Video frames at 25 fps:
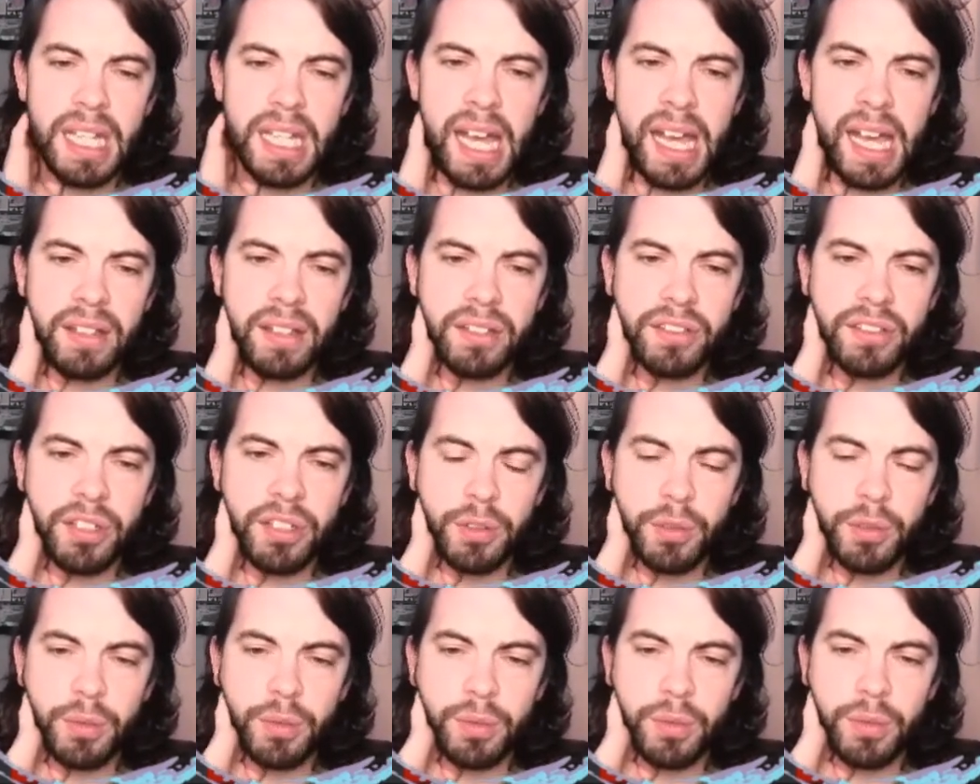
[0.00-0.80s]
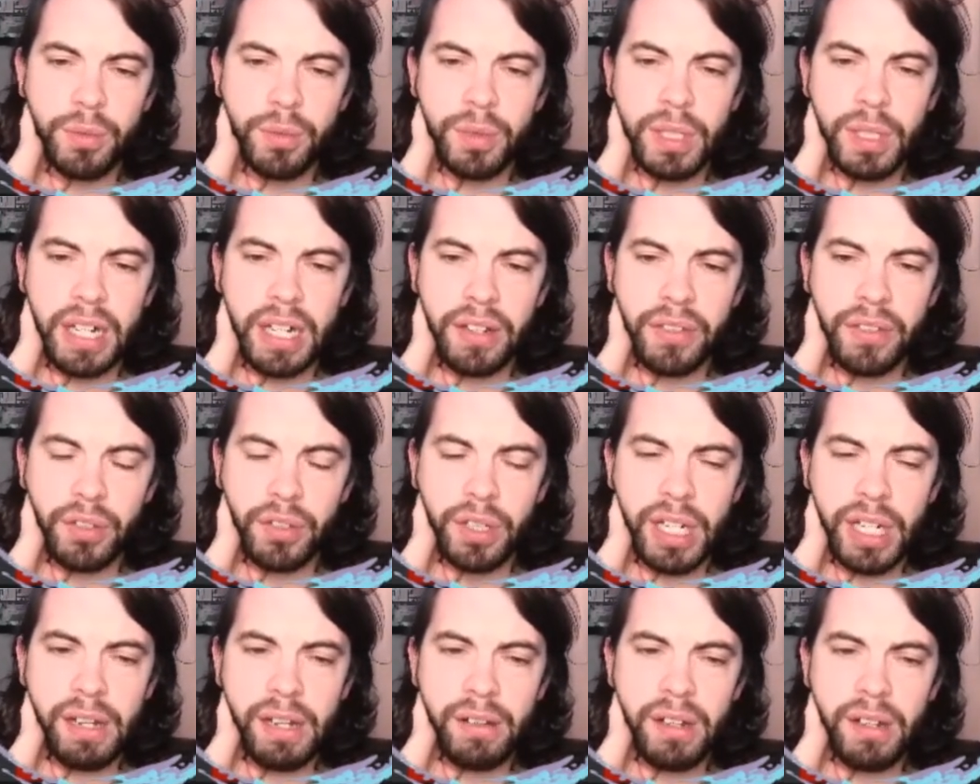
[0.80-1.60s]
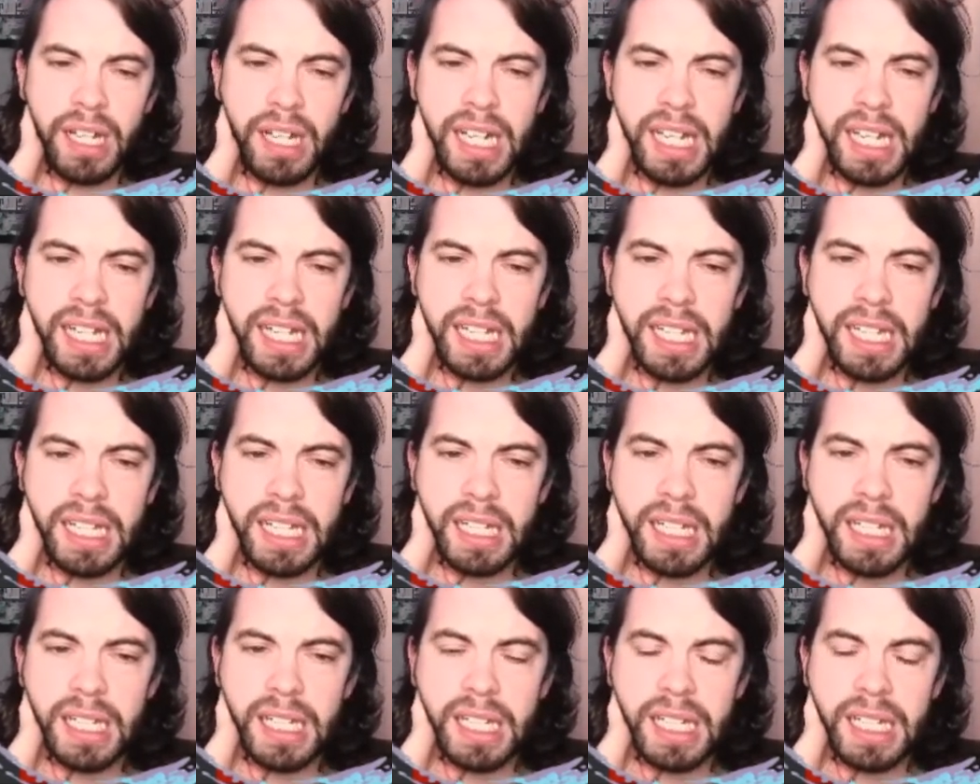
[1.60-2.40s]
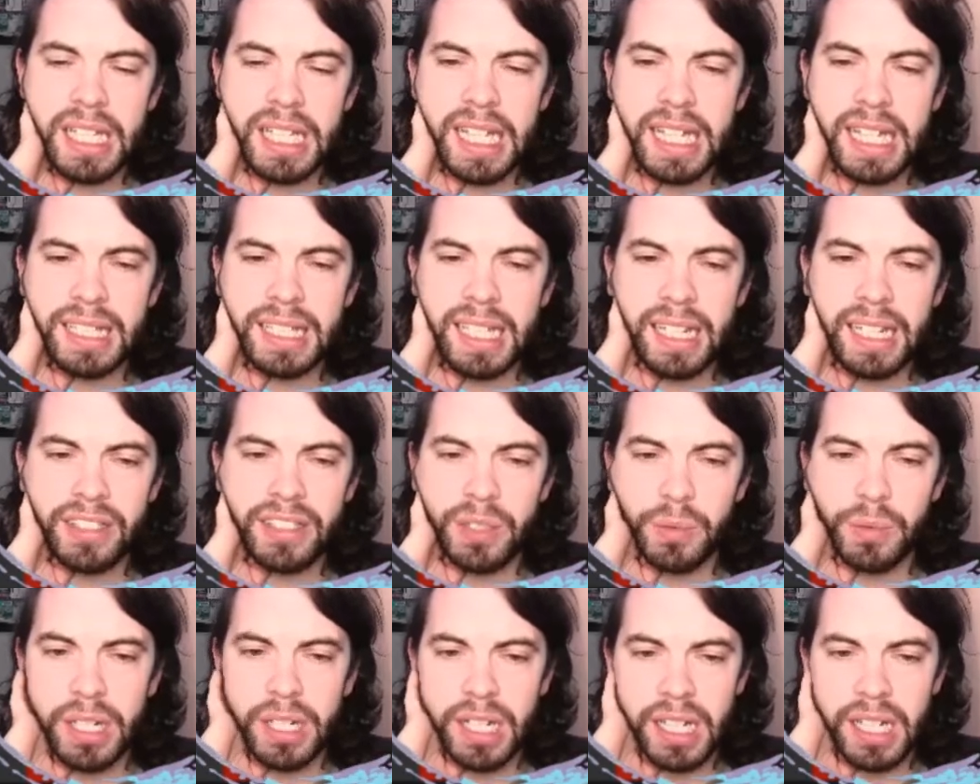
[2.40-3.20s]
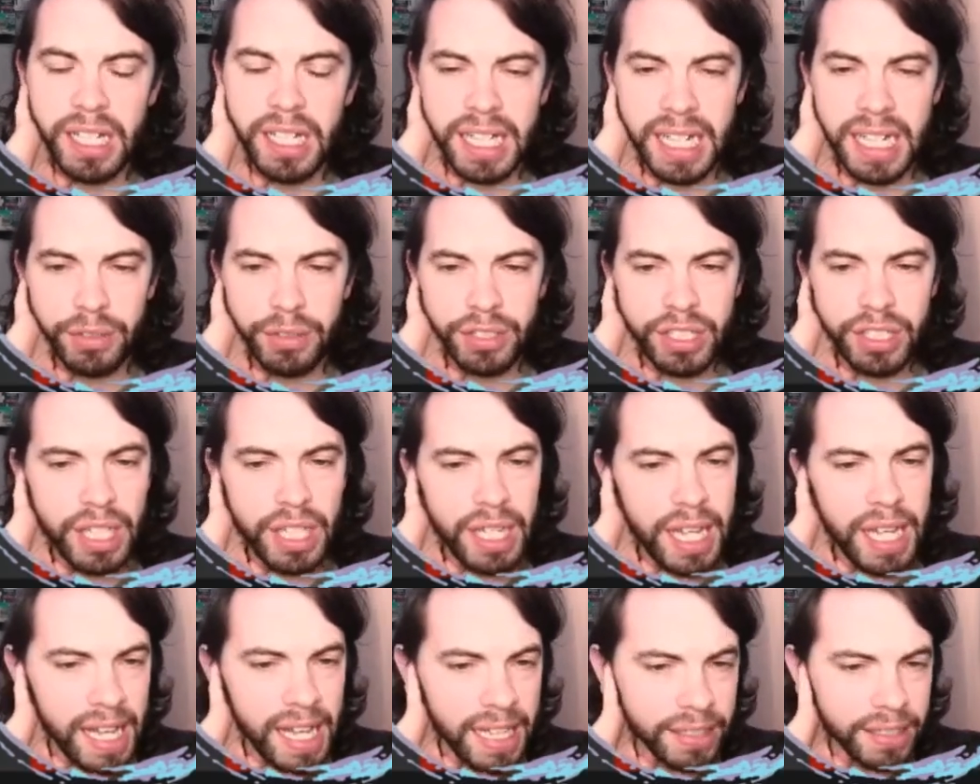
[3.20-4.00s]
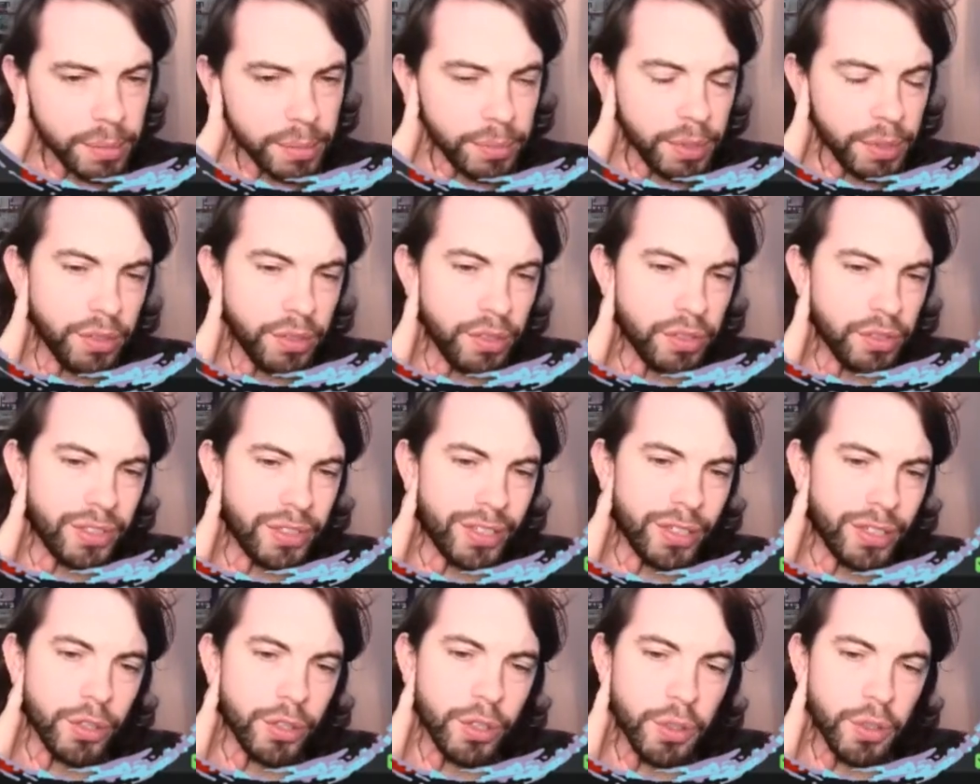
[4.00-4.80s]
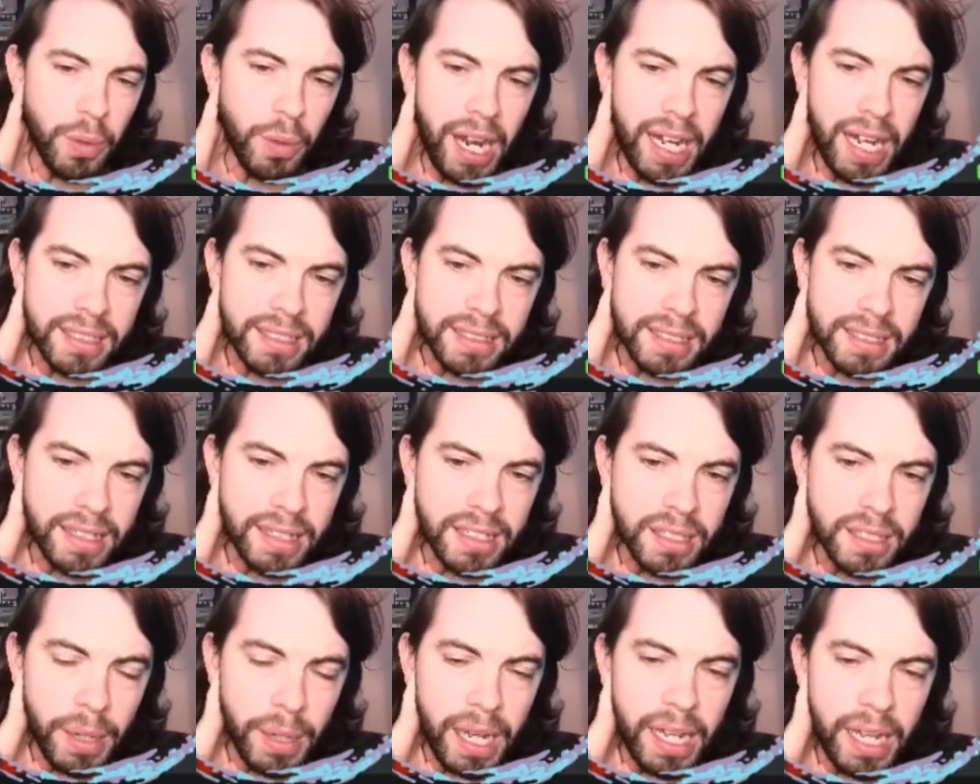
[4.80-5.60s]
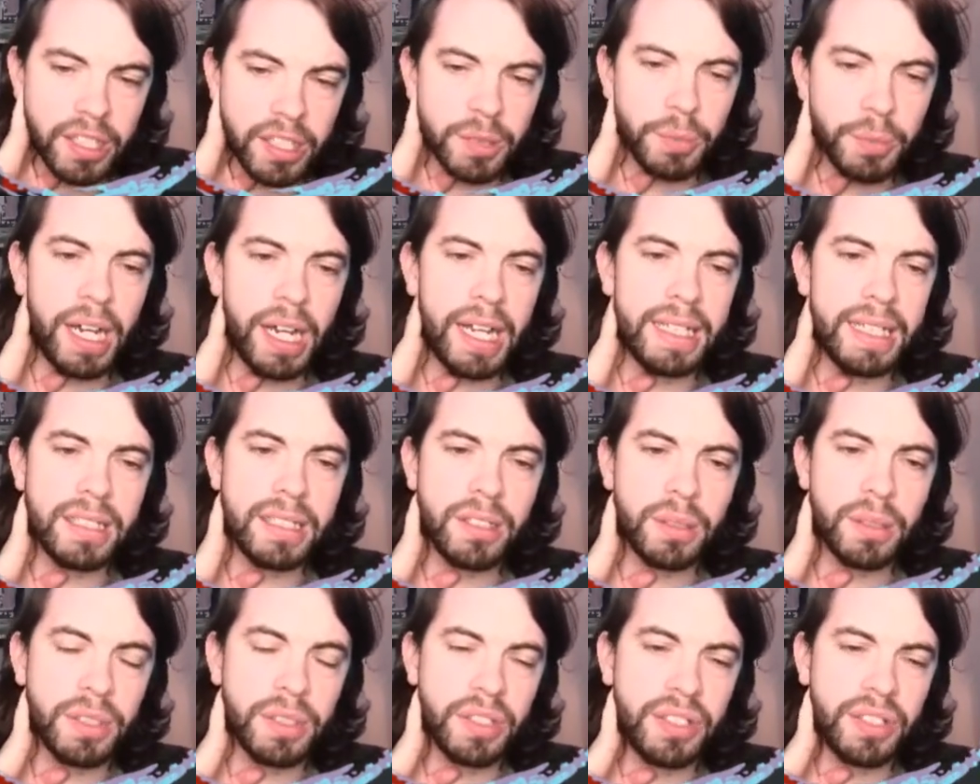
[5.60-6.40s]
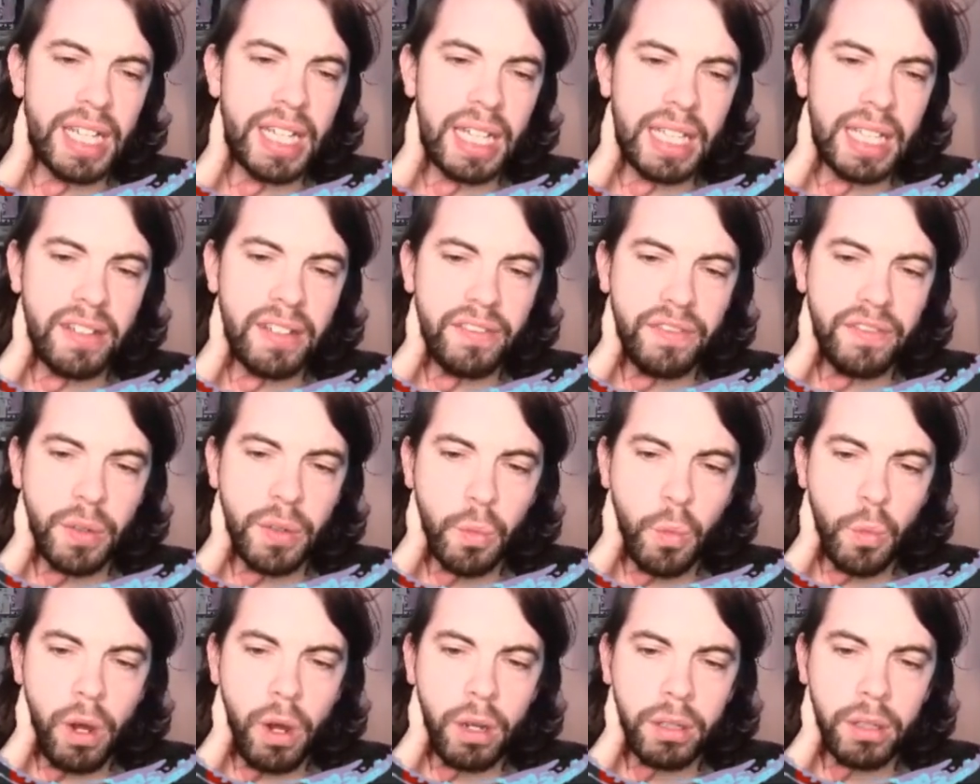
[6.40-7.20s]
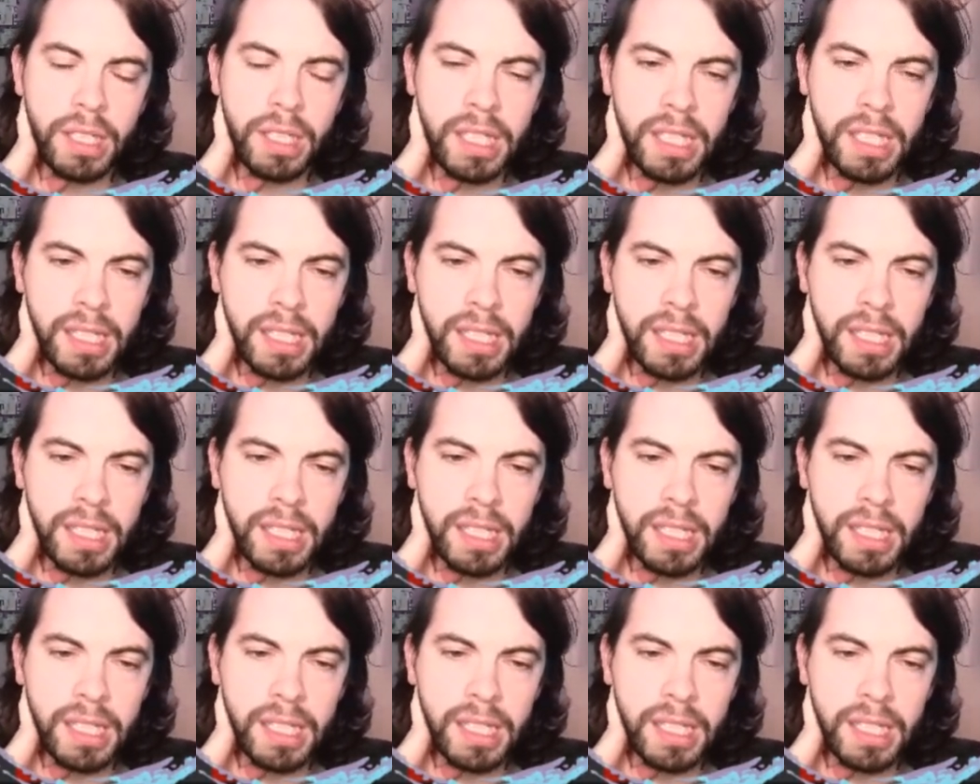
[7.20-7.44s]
so I thought, how can I get that to work? And I was going to end up using two wide centre-backs, but I ended up just settling for one.